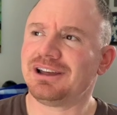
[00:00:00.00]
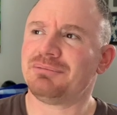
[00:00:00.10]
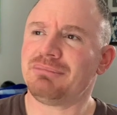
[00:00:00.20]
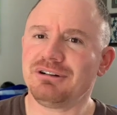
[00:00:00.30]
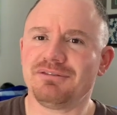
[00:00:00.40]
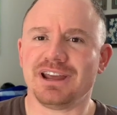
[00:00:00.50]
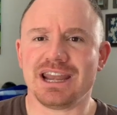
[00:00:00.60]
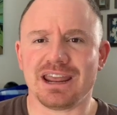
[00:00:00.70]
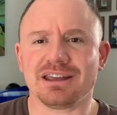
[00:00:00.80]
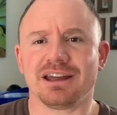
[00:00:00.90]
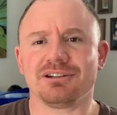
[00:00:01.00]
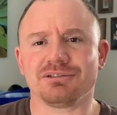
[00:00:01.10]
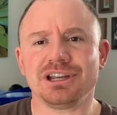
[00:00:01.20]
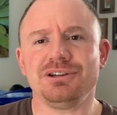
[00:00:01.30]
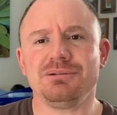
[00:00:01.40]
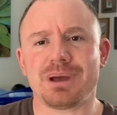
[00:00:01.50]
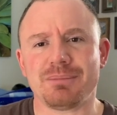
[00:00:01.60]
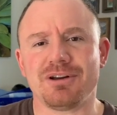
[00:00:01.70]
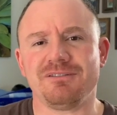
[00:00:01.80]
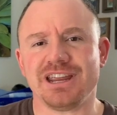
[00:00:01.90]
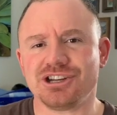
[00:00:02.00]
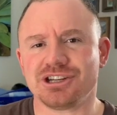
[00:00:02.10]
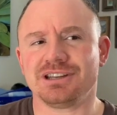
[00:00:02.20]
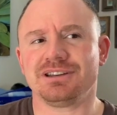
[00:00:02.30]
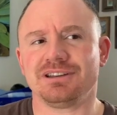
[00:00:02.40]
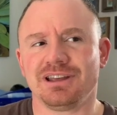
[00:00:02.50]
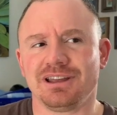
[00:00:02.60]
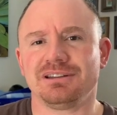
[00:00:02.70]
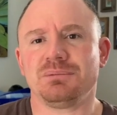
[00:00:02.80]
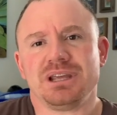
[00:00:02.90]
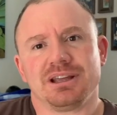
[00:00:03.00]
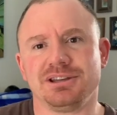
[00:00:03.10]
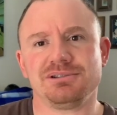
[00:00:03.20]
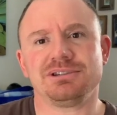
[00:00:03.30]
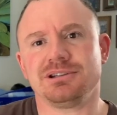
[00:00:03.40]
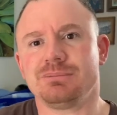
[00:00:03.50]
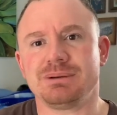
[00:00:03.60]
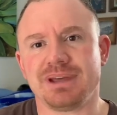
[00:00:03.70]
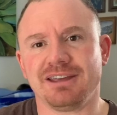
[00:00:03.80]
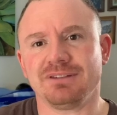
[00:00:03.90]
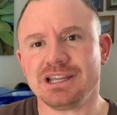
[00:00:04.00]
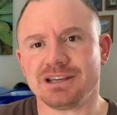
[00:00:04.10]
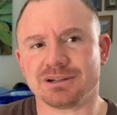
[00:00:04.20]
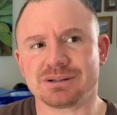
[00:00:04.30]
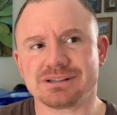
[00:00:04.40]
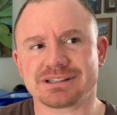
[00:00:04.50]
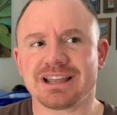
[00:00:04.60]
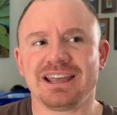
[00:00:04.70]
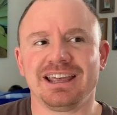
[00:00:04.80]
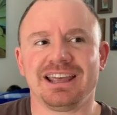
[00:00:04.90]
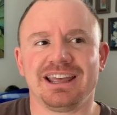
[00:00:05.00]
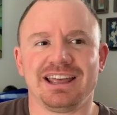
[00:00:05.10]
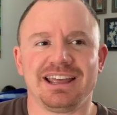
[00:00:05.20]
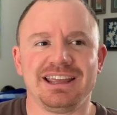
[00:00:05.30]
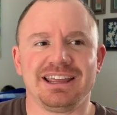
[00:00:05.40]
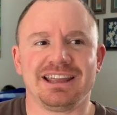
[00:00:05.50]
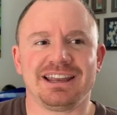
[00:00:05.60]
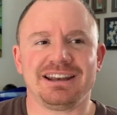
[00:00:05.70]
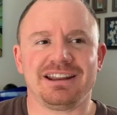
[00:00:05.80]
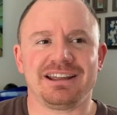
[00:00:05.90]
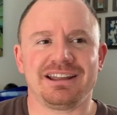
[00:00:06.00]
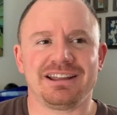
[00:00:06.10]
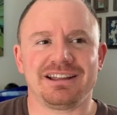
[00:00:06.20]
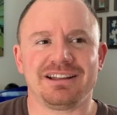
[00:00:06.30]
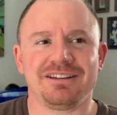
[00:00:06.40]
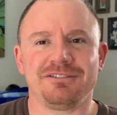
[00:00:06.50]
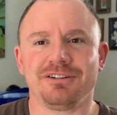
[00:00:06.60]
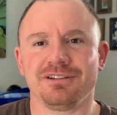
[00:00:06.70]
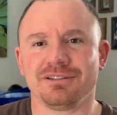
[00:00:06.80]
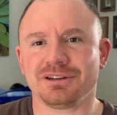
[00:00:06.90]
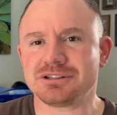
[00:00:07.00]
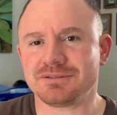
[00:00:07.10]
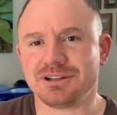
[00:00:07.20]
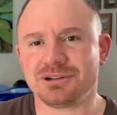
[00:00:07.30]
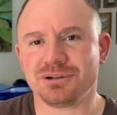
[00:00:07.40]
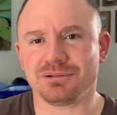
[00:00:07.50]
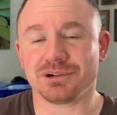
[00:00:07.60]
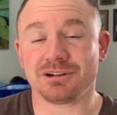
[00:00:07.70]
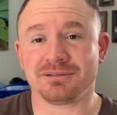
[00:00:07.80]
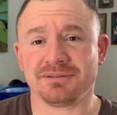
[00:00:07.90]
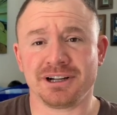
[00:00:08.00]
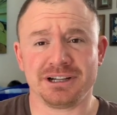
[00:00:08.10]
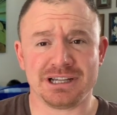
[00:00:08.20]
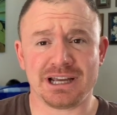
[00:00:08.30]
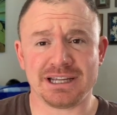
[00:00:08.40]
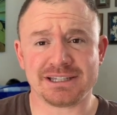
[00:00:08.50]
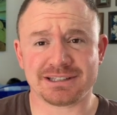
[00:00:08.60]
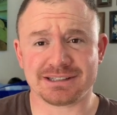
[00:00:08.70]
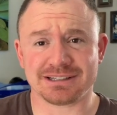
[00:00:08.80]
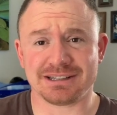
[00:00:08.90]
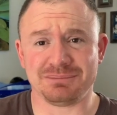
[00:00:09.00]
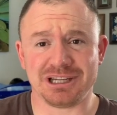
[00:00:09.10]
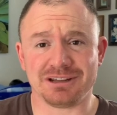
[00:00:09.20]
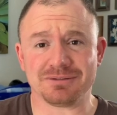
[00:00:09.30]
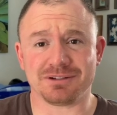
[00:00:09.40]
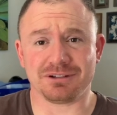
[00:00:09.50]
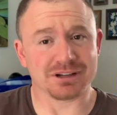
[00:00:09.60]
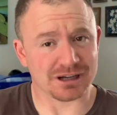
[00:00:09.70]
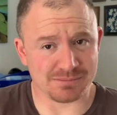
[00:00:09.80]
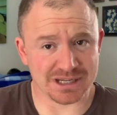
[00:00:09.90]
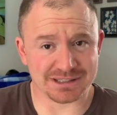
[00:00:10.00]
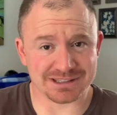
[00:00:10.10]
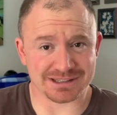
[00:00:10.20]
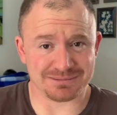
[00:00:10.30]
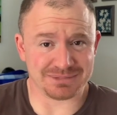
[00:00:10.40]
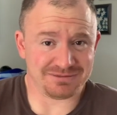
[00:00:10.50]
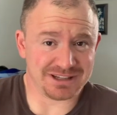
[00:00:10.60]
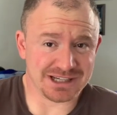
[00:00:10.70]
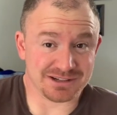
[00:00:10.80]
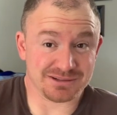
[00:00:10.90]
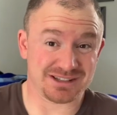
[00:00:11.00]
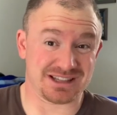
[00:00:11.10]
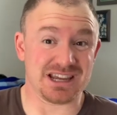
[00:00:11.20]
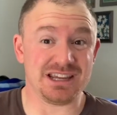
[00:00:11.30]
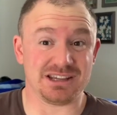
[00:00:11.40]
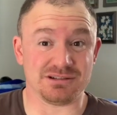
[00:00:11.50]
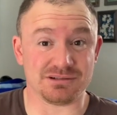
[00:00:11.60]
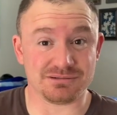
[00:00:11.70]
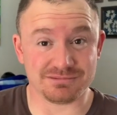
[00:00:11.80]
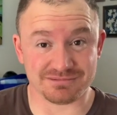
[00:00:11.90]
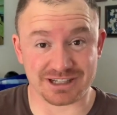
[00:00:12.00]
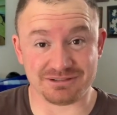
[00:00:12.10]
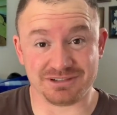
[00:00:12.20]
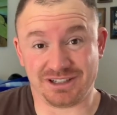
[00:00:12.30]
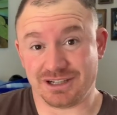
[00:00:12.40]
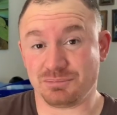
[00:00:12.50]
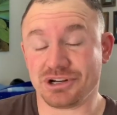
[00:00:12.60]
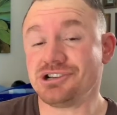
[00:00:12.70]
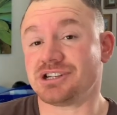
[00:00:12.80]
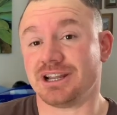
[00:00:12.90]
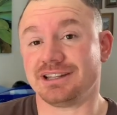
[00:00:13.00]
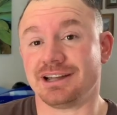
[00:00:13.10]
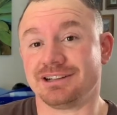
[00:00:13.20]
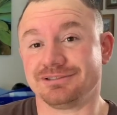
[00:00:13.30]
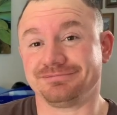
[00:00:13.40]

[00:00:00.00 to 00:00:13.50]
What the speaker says: motivating, kind of renewed my motivation to be on YouTube and make videos. And for those of you who wrote very nice and meaningful comments on my videos, thank you. I really appreciate that.